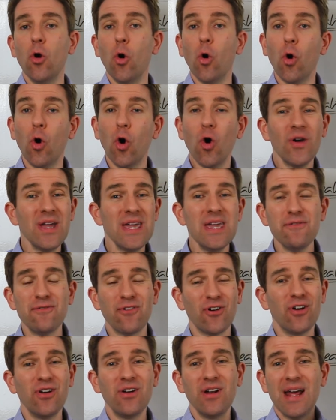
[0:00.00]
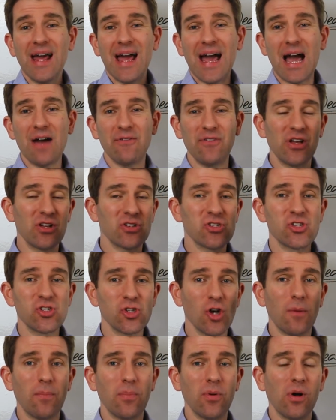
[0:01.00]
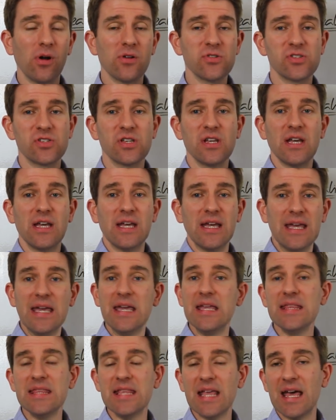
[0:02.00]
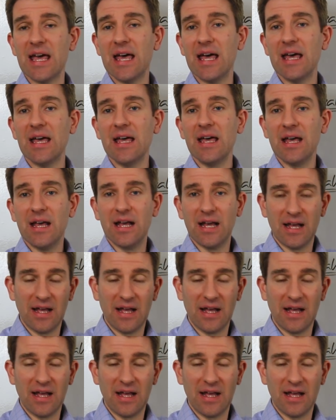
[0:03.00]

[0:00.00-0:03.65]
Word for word: or even having a stop loss in there